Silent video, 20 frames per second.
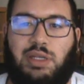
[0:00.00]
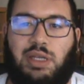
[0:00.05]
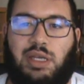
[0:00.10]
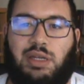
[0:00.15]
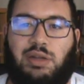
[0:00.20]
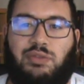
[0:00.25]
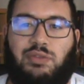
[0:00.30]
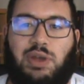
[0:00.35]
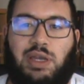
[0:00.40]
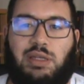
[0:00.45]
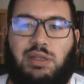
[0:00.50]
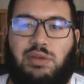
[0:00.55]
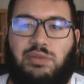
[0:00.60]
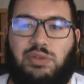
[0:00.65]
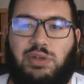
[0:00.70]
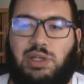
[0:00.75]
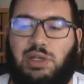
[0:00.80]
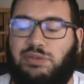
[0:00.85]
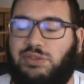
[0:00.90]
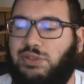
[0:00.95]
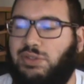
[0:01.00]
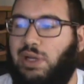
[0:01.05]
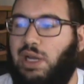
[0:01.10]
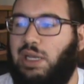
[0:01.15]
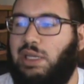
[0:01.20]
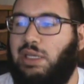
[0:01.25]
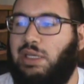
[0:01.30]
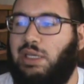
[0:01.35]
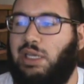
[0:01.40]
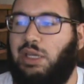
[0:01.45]
an effective enough
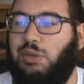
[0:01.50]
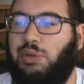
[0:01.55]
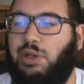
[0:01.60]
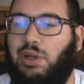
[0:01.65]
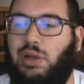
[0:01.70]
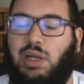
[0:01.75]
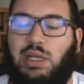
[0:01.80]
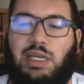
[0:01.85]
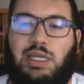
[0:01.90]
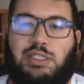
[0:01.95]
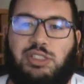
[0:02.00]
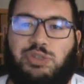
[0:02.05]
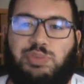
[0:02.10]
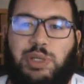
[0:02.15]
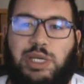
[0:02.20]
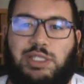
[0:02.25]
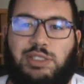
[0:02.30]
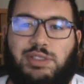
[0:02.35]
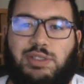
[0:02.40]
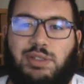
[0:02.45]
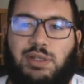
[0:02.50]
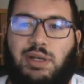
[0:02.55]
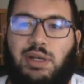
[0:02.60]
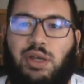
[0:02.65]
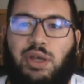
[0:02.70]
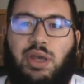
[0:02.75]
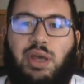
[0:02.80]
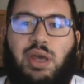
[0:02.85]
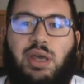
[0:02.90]
striking game here against Spencer.